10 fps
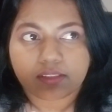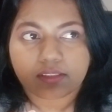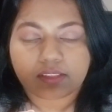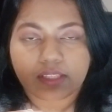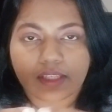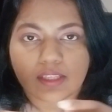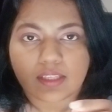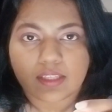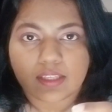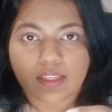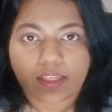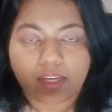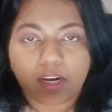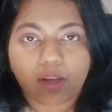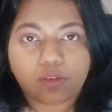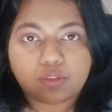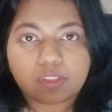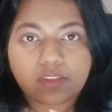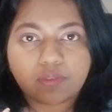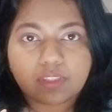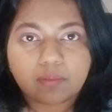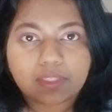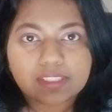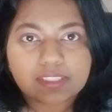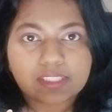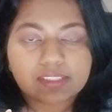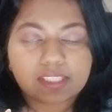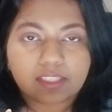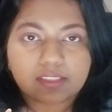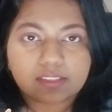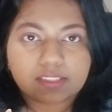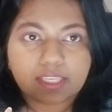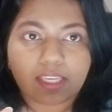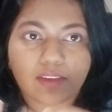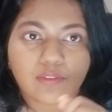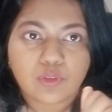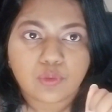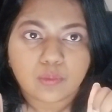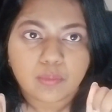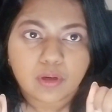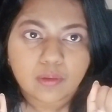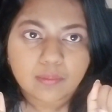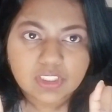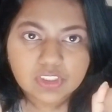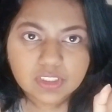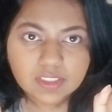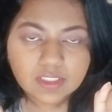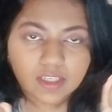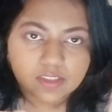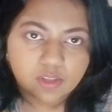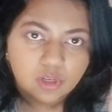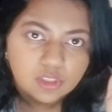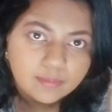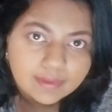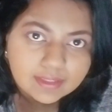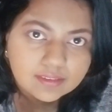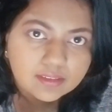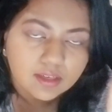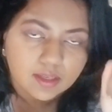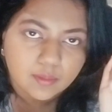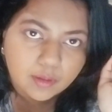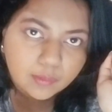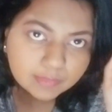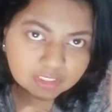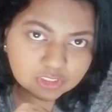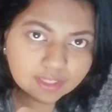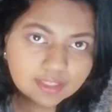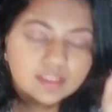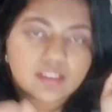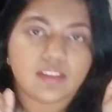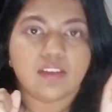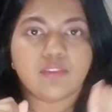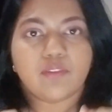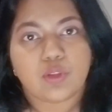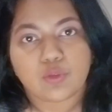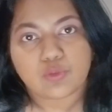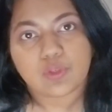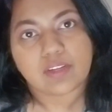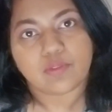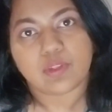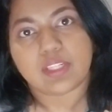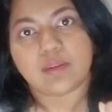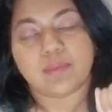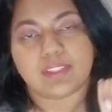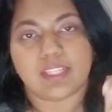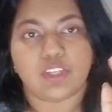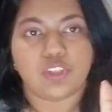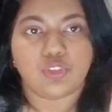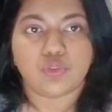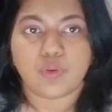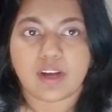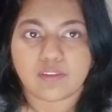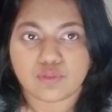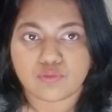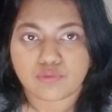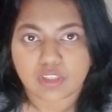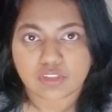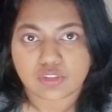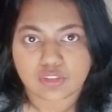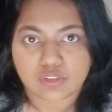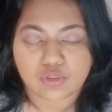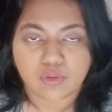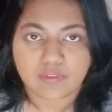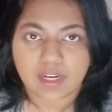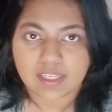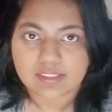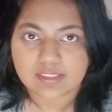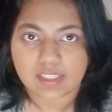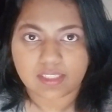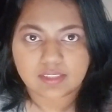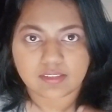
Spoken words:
they allow you to live with them in a sense that they give you permission, a document, like a permission for you to live with them, then you don't have to rush so fast and